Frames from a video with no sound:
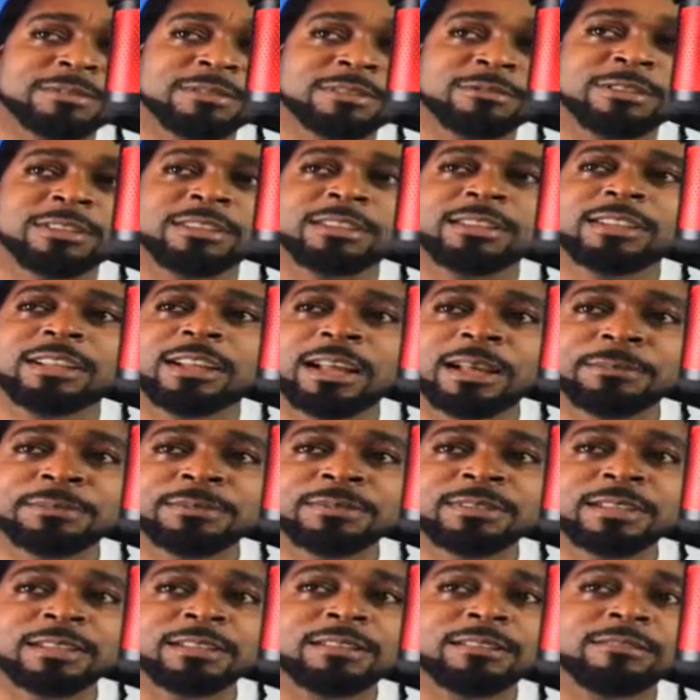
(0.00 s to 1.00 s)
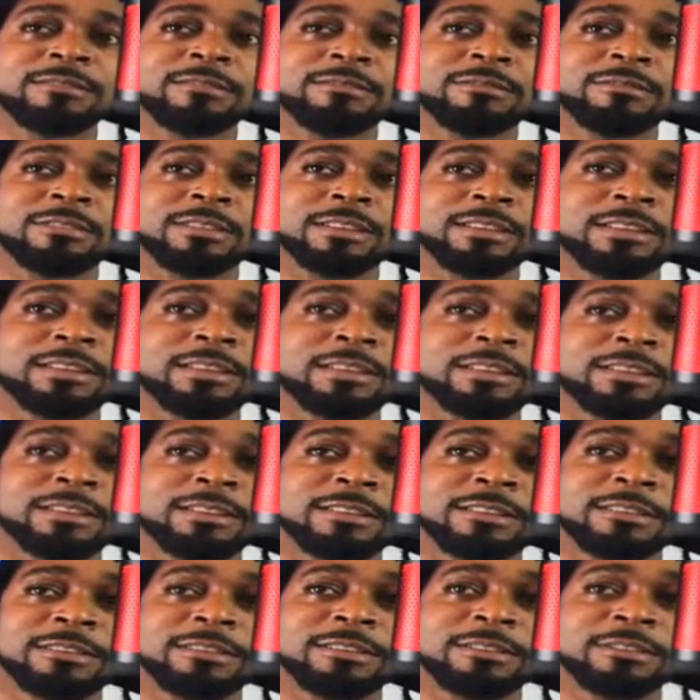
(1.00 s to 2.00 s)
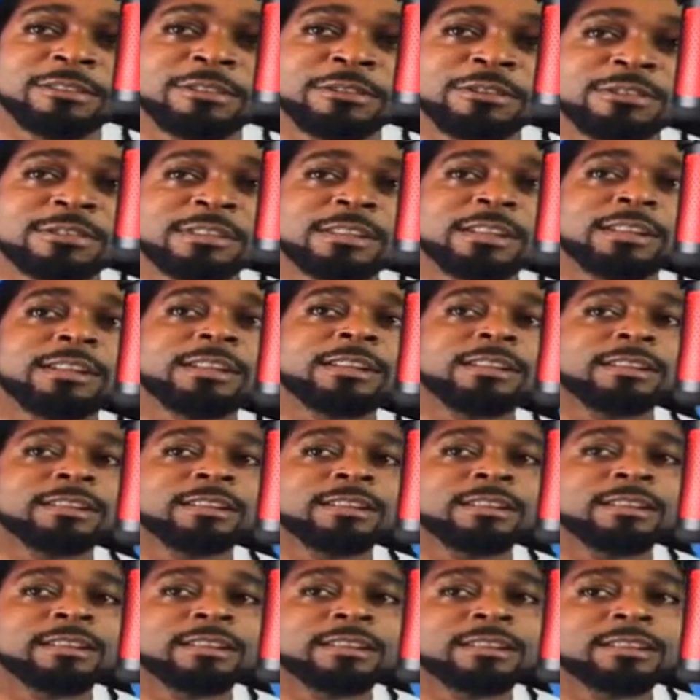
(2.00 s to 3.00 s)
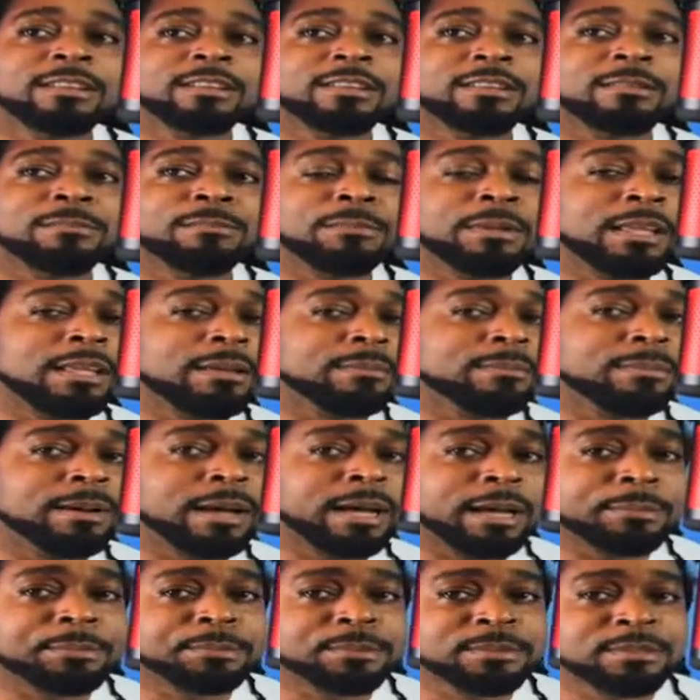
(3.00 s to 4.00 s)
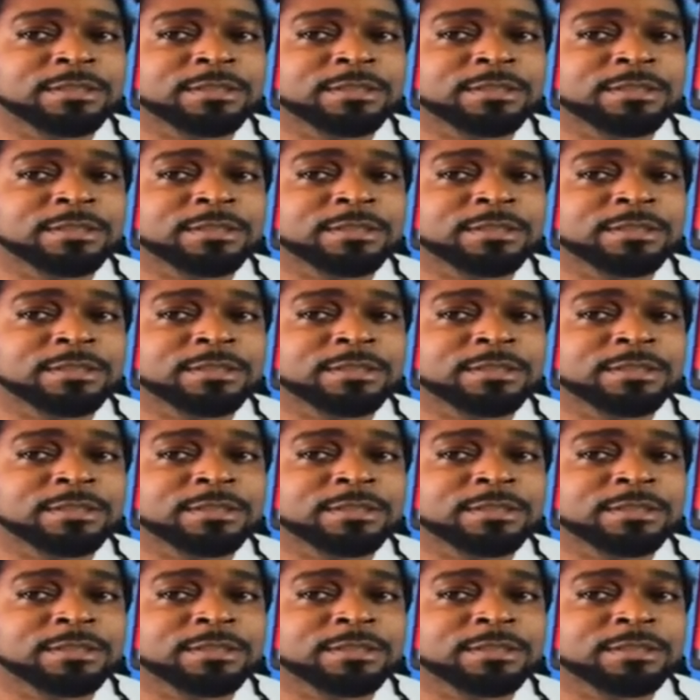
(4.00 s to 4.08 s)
What are the apps that really, you know, those little meme apps?